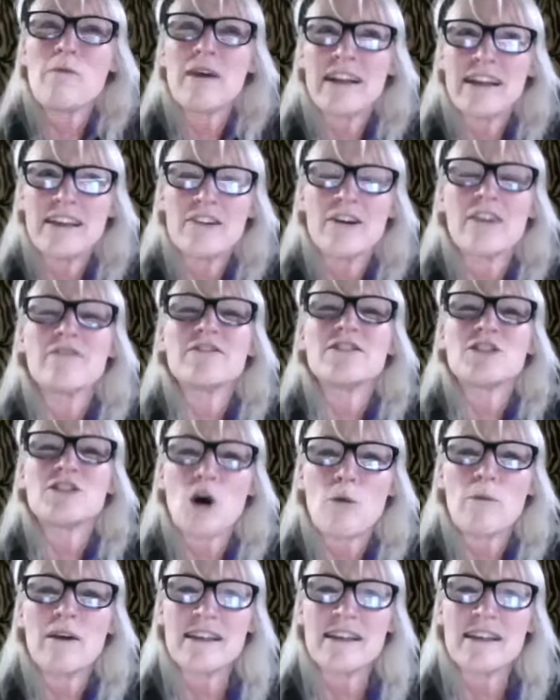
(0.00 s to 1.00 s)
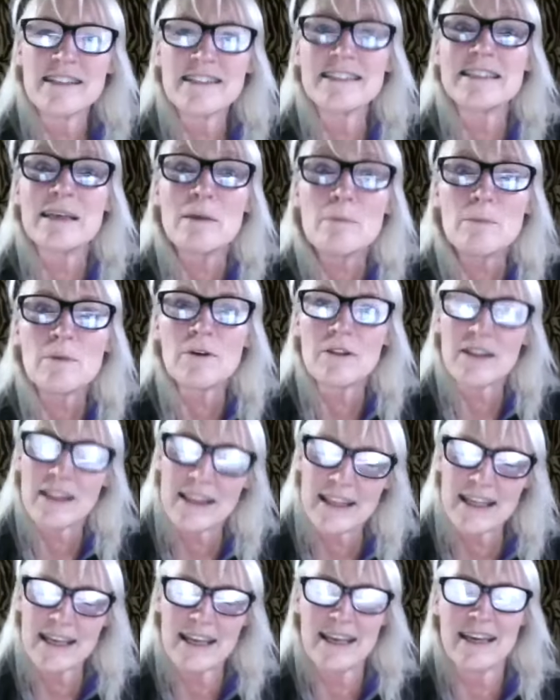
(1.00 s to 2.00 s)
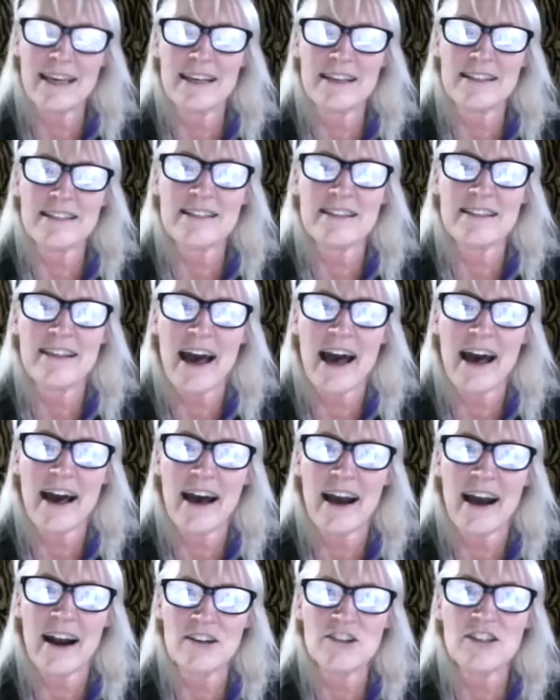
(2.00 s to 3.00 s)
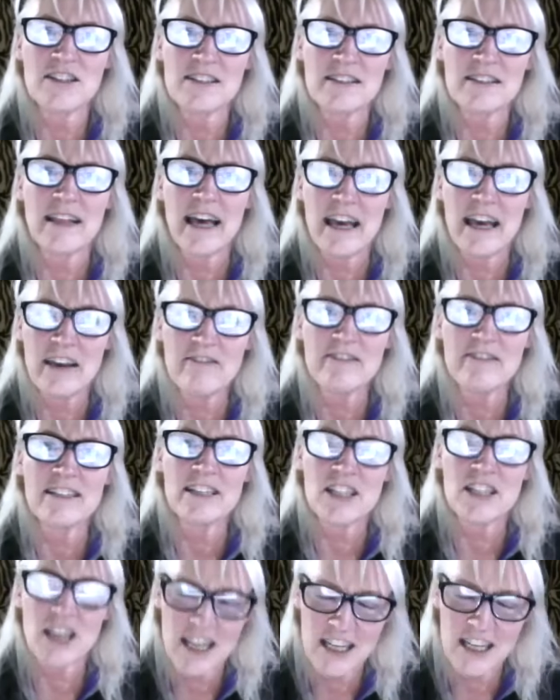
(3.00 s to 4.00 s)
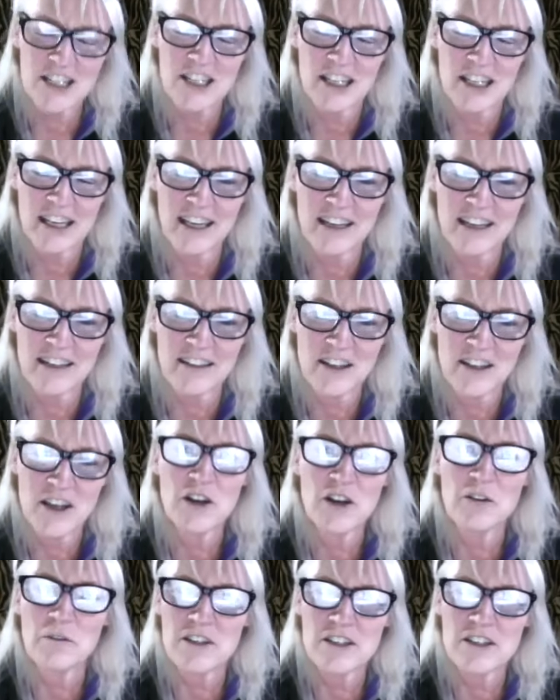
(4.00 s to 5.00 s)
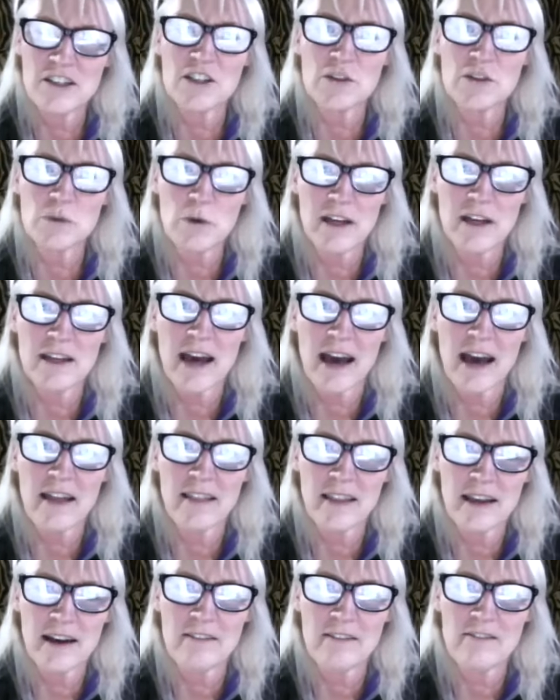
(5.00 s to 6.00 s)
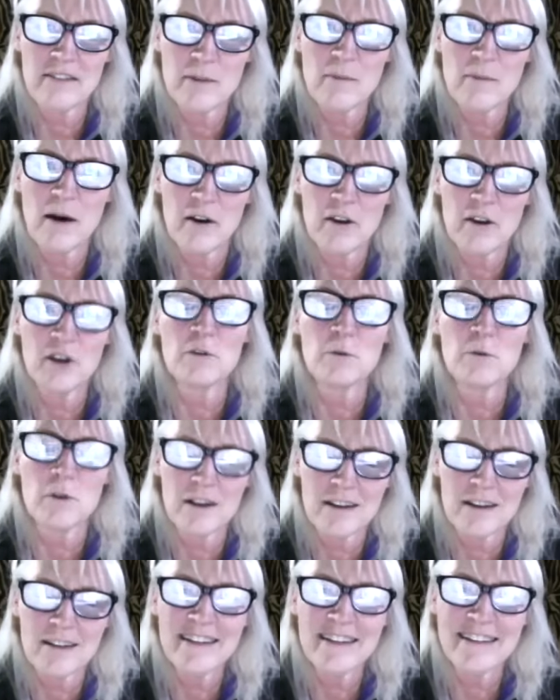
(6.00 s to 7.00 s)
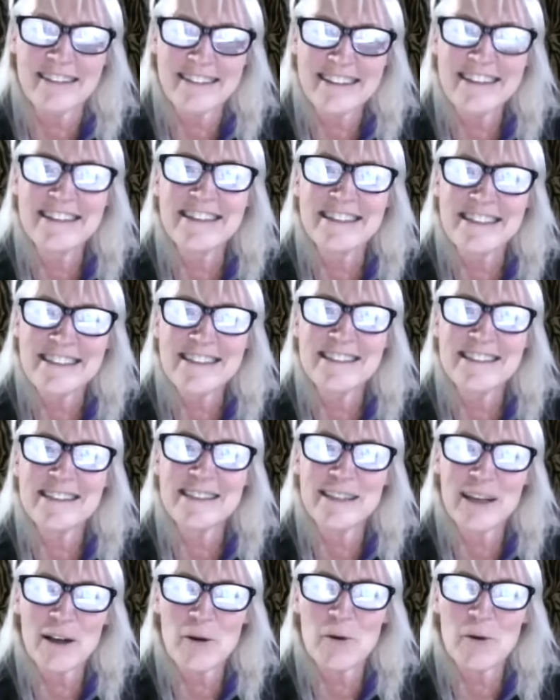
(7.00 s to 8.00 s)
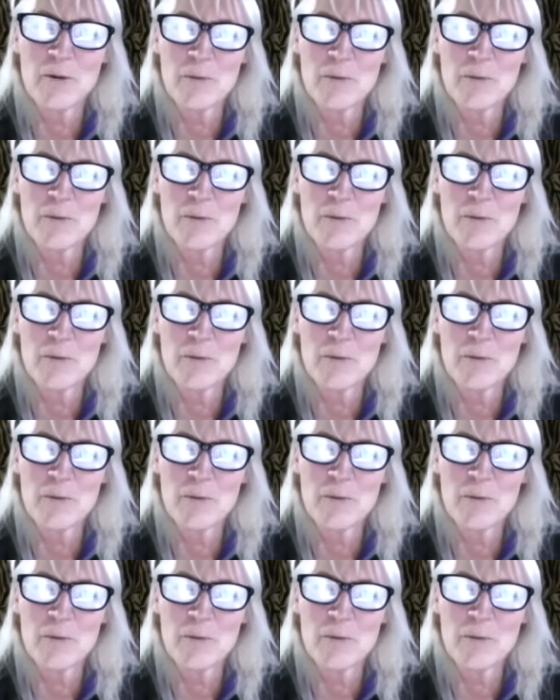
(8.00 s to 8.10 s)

many simple things that are just life changing, which is what I love about your work. So